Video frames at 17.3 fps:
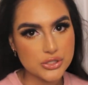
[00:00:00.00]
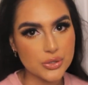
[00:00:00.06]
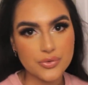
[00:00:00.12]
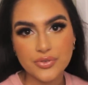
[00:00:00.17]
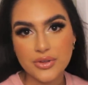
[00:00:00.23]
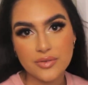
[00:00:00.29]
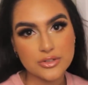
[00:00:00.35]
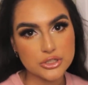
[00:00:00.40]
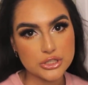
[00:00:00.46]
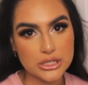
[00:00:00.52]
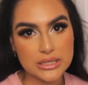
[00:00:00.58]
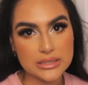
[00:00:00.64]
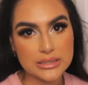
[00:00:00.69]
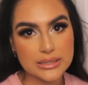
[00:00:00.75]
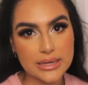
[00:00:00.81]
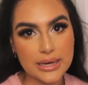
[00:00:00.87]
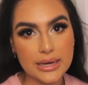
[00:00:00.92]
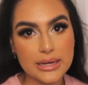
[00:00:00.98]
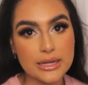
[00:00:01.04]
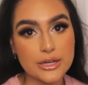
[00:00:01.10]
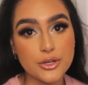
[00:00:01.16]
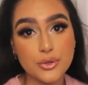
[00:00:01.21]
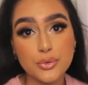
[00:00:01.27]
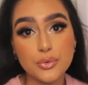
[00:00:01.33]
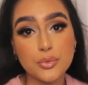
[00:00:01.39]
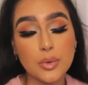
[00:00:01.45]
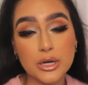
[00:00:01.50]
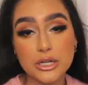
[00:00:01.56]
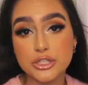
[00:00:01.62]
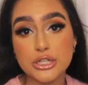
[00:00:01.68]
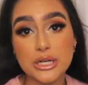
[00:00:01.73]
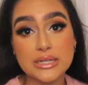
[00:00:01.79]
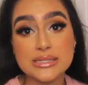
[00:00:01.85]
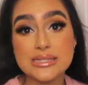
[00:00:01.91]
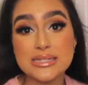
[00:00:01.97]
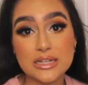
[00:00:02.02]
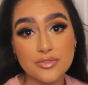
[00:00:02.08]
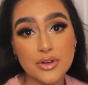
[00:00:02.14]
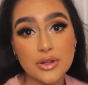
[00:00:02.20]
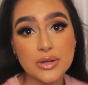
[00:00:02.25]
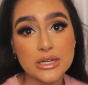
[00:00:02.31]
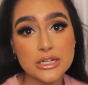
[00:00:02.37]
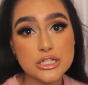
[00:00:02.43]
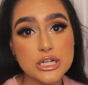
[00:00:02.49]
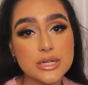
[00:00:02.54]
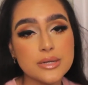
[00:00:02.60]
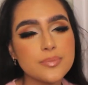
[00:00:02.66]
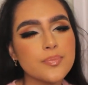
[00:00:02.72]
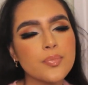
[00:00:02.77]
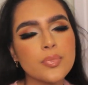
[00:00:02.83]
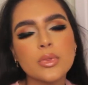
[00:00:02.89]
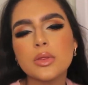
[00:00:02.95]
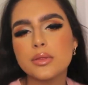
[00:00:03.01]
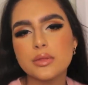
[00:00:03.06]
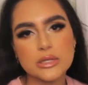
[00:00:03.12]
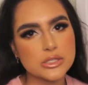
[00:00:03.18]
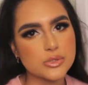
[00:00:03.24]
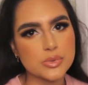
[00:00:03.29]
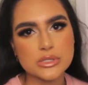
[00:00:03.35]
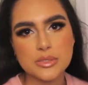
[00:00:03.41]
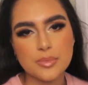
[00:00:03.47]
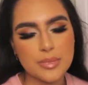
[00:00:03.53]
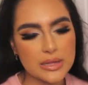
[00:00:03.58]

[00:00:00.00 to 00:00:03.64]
So if you haven't tried it yet and you want to try a stick foundation, this one's